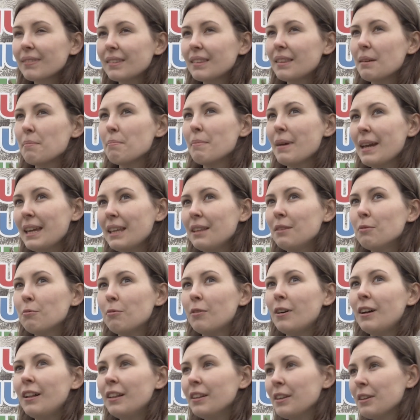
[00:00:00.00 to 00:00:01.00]
The
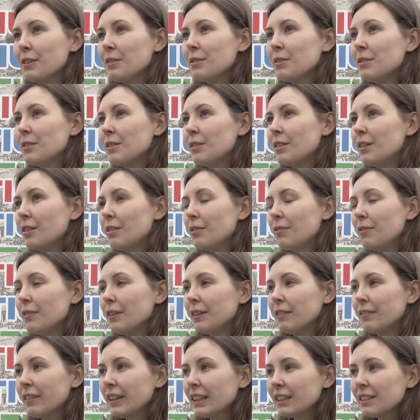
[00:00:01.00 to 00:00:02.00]
main value
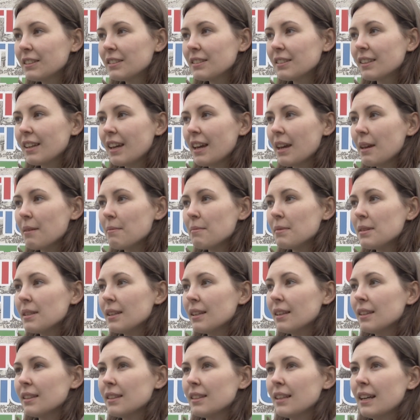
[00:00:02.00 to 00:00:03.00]
of Invictus
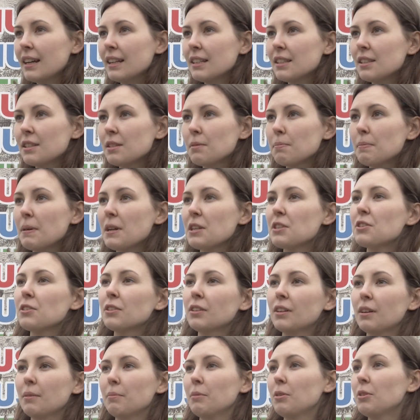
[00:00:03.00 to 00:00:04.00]
Games is that
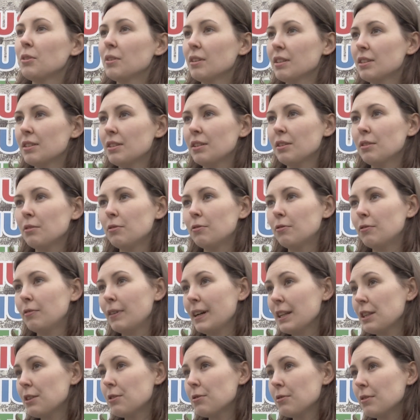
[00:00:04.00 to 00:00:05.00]
special community of
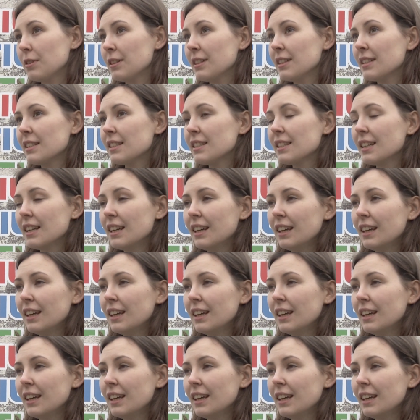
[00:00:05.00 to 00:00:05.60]
veterans